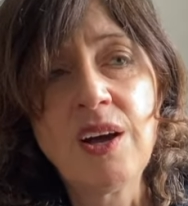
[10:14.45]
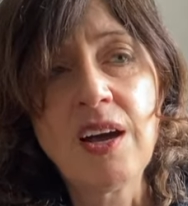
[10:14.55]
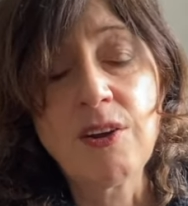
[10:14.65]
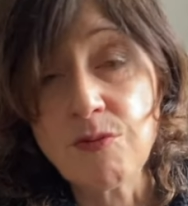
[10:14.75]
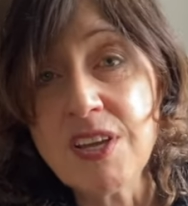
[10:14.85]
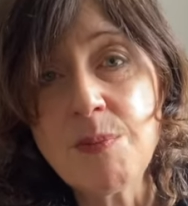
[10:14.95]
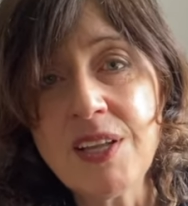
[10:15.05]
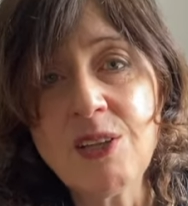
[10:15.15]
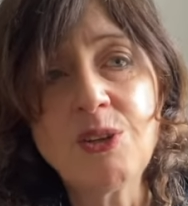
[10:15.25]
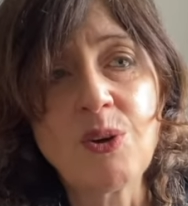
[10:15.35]
and
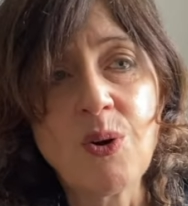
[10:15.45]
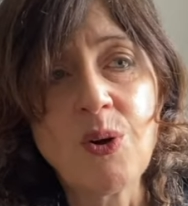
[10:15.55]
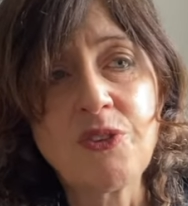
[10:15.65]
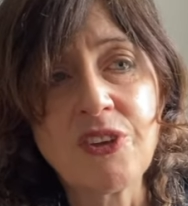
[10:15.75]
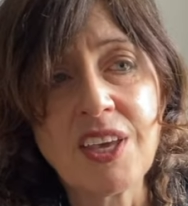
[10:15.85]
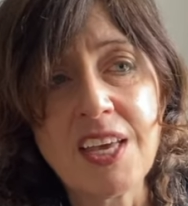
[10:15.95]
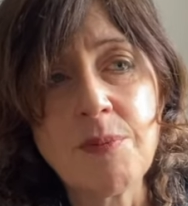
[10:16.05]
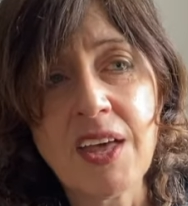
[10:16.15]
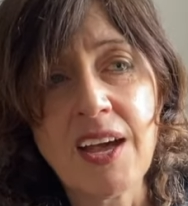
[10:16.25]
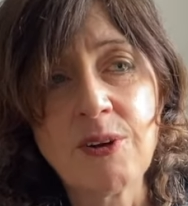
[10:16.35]
rebuild or to keep
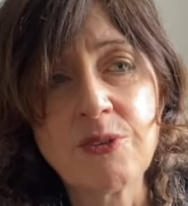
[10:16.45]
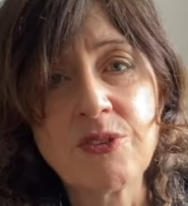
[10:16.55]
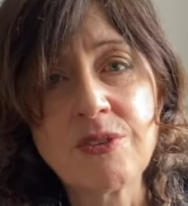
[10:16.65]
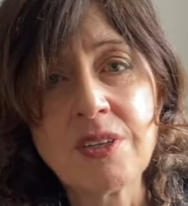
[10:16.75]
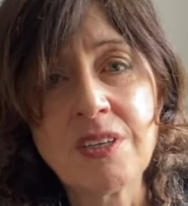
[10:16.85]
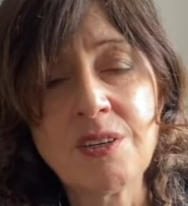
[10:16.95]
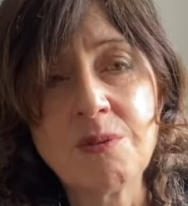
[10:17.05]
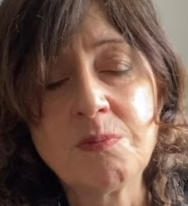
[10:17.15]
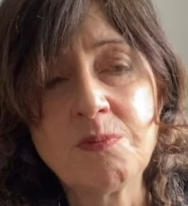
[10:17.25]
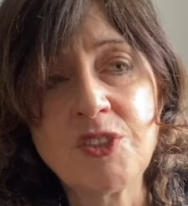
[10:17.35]
the house, you
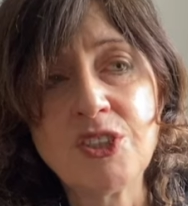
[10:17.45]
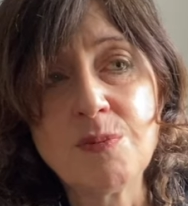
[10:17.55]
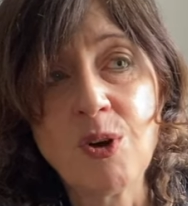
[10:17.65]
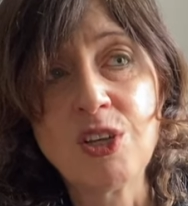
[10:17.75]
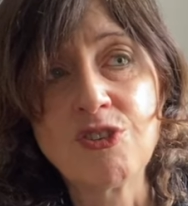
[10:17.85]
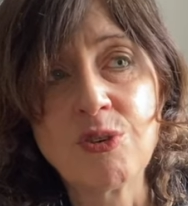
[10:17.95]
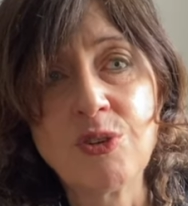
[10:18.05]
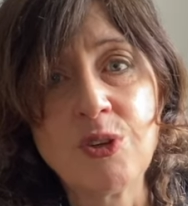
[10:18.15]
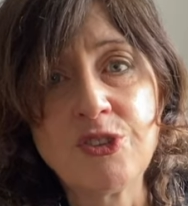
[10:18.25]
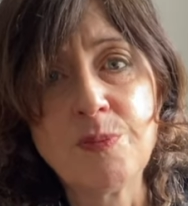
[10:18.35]
know, to demolish or
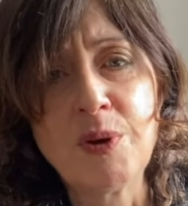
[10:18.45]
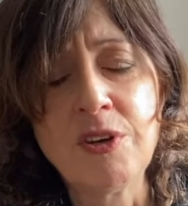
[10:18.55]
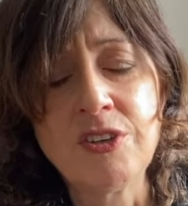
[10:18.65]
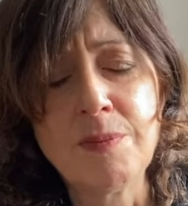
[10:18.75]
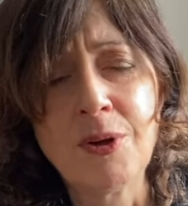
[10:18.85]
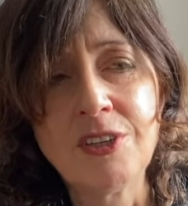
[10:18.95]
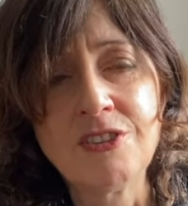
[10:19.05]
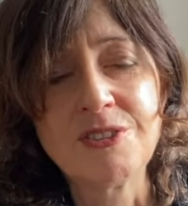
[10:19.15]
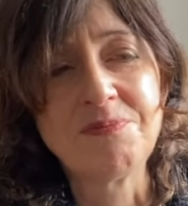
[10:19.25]
not to demolish.